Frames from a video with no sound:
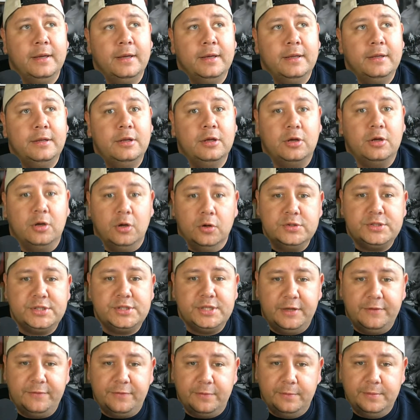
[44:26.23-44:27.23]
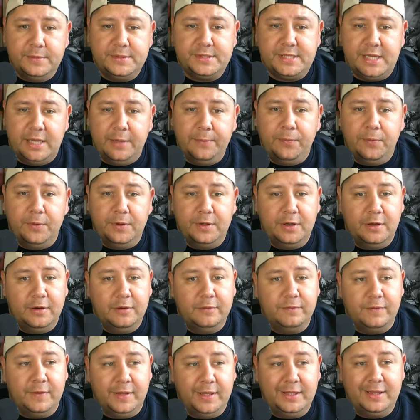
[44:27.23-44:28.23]
negotiate from a standpoint
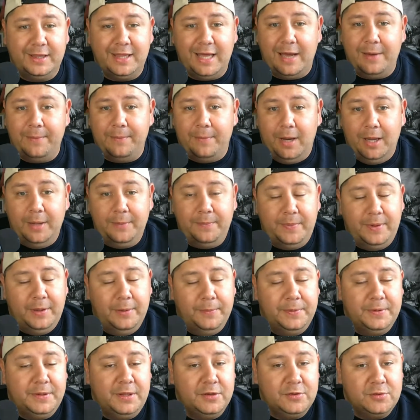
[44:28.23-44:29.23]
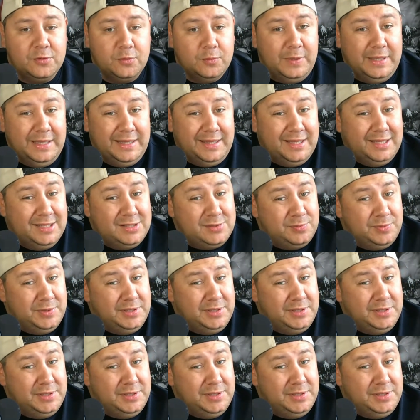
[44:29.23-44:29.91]
of like, that might be a potential weakness.